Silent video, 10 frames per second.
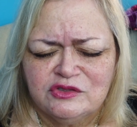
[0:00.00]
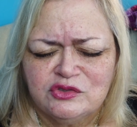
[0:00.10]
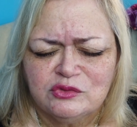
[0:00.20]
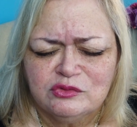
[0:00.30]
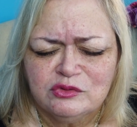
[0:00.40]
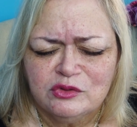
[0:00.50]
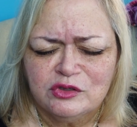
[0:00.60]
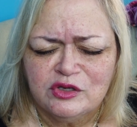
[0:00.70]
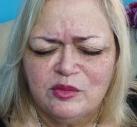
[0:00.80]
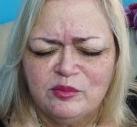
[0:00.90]
to
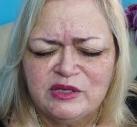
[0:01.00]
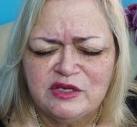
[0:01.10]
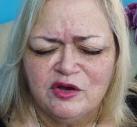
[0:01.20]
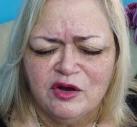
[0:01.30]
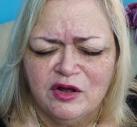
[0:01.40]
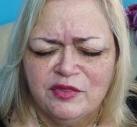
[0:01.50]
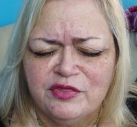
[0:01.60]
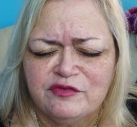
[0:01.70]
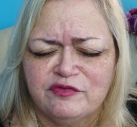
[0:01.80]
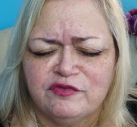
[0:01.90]
look beyond
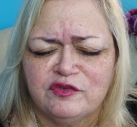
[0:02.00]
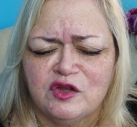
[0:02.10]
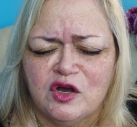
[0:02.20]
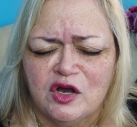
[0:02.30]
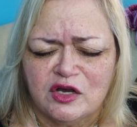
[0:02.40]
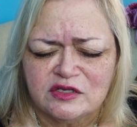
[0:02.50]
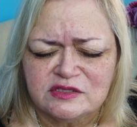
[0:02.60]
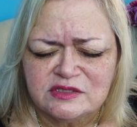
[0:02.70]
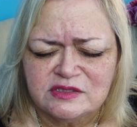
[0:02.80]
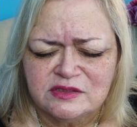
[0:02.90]
the
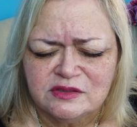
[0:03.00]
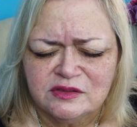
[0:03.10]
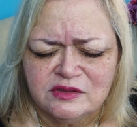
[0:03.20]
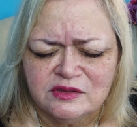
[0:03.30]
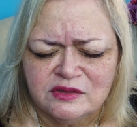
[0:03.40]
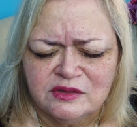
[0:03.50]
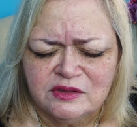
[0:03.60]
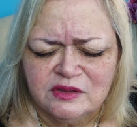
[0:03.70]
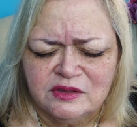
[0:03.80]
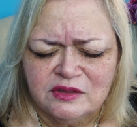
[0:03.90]
flaws
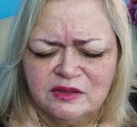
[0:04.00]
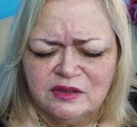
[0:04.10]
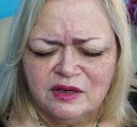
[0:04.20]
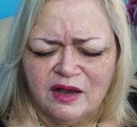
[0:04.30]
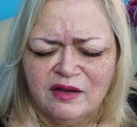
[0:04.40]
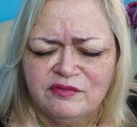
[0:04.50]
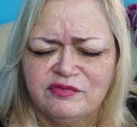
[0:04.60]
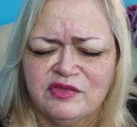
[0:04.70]
of